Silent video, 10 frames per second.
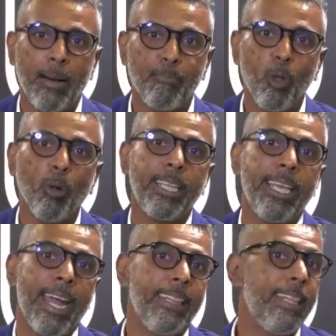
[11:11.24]
don't take
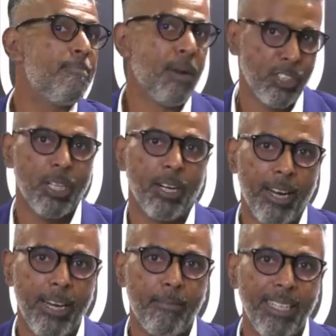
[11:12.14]
anything personal,
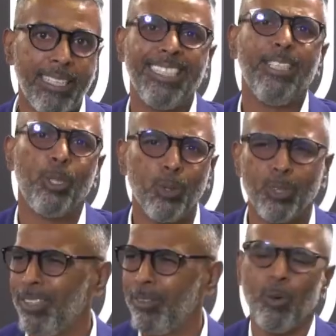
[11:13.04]
right? It's
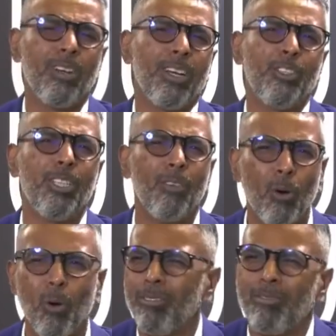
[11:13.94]
issues. If you don't achieve a
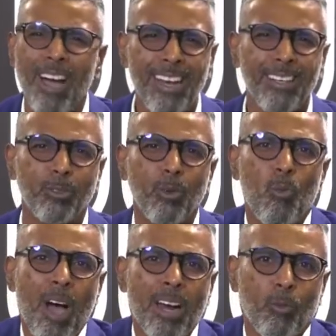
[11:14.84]
goal, fine. So
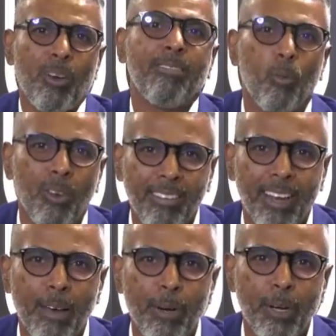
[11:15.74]
what? What's the worst can
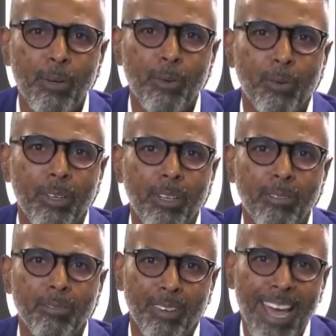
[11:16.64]
happen to you?
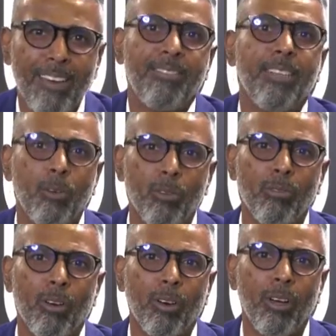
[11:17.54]
Life still goes
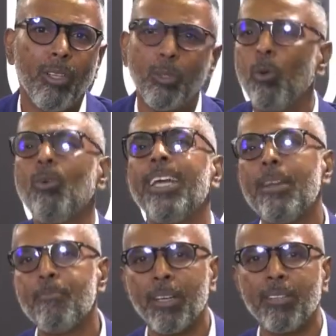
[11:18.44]
on. So don't take
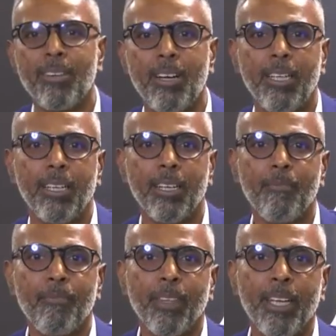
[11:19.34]
it personally.
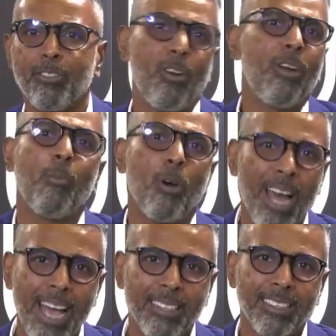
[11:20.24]
It's not about
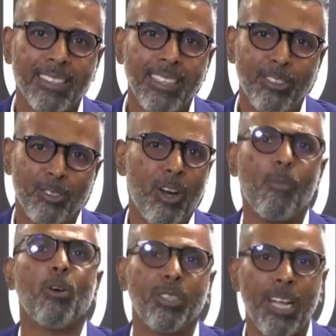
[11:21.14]
us. It's not
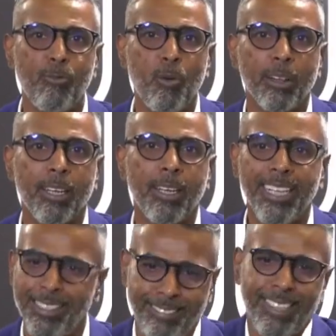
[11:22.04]
about self-worth.
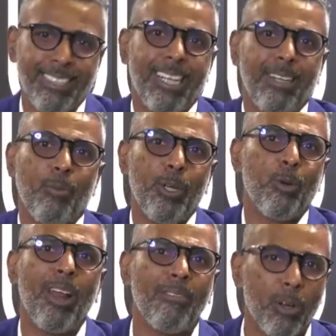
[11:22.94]
It's just that we
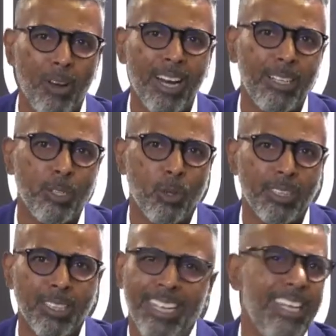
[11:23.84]
don't have the correct
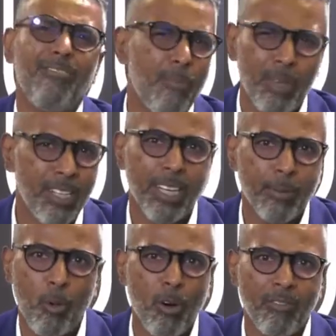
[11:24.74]
resources and information at the
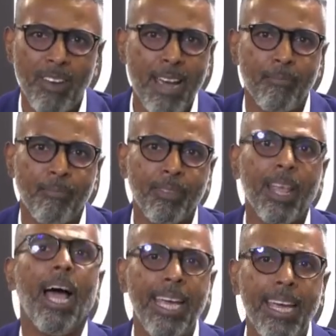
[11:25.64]
point of time.
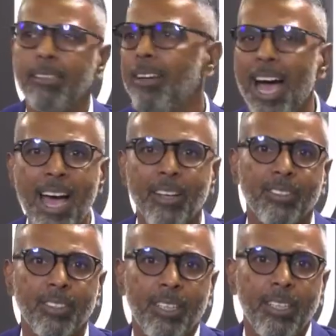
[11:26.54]
Again,
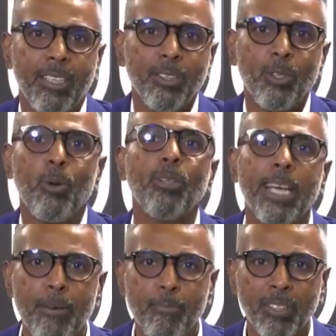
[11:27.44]
ask. So don't
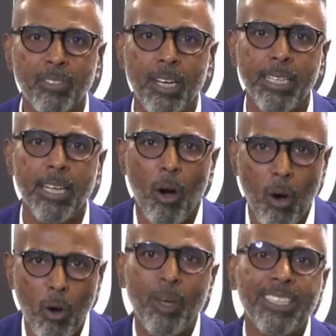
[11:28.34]
take it personally.
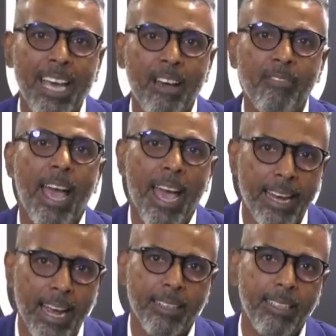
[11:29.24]
Always have a
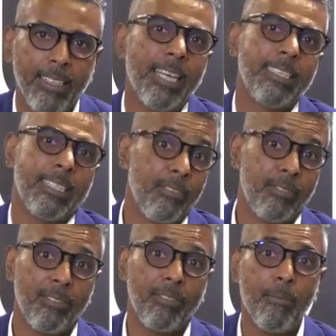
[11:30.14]
healthy
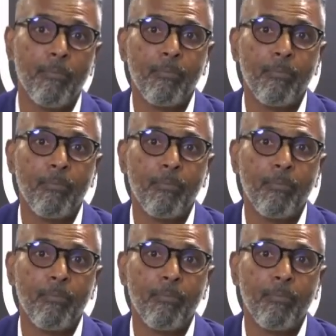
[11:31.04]
self-esteem.